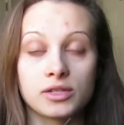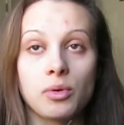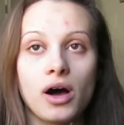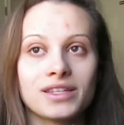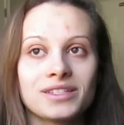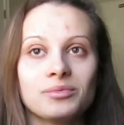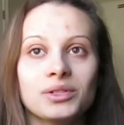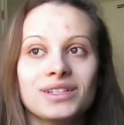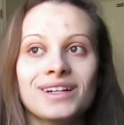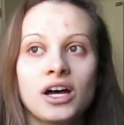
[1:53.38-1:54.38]

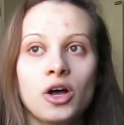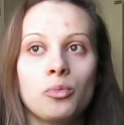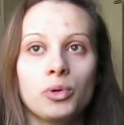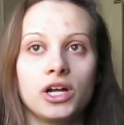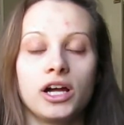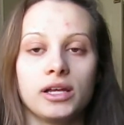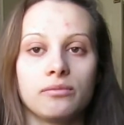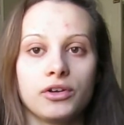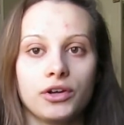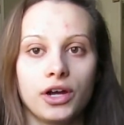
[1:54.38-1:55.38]
possible, but I
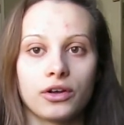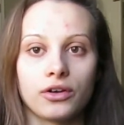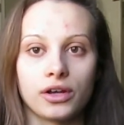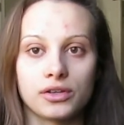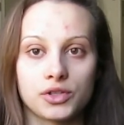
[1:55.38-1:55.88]
am very hungry,